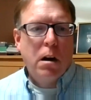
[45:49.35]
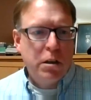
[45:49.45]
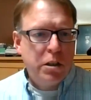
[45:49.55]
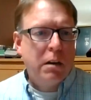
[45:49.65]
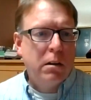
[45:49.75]

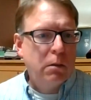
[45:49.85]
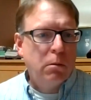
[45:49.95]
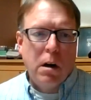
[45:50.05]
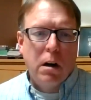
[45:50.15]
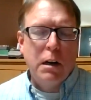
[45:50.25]
are generally
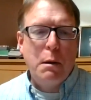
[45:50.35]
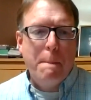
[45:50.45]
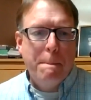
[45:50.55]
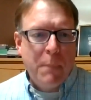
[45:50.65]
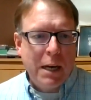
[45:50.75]
regarded
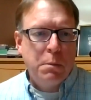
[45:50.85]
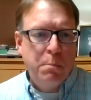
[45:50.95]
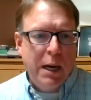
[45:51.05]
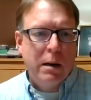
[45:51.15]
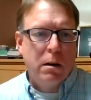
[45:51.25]

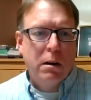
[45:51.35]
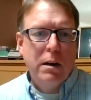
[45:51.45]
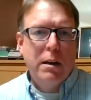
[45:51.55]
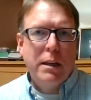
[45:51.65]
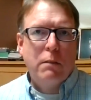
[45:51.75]
much better
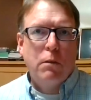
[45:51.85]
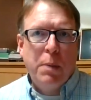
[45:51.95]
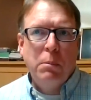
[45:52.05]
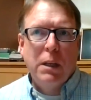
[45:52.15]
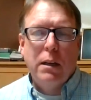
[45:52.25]
than
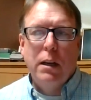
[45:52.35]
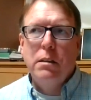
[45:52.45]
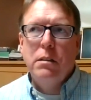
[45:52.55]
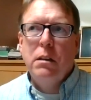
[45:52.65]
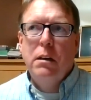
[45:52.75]

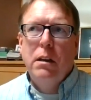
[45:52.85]
Republicans.